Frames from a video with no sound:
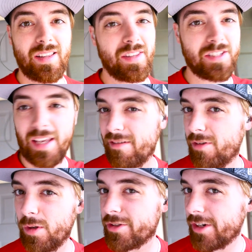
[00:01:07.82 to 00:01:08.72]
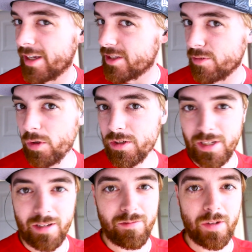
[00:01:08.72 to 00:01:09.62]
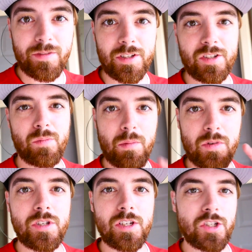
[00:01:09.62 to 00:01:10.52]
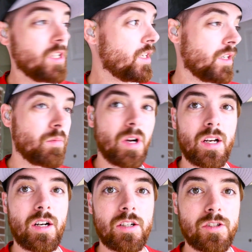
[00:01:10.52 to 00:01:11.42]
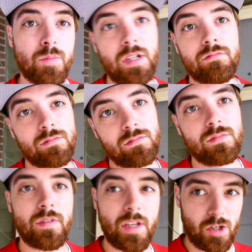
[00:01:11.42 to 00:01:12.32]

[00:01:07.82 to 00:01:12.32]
These headphones are not sports headphones. These are my musician in-ear monitors, but they